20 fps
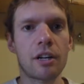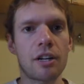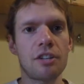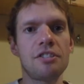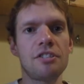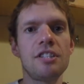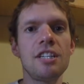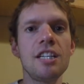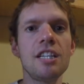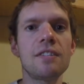
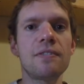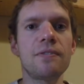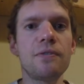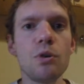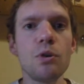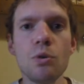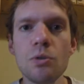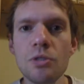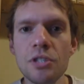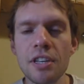because these
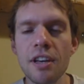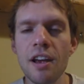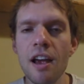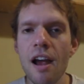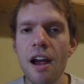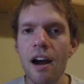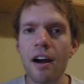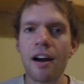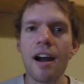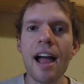foods
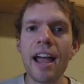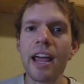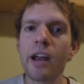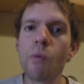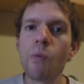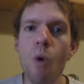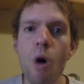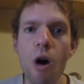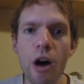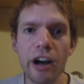are high
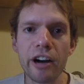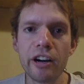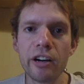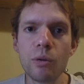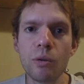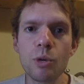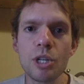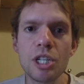in water,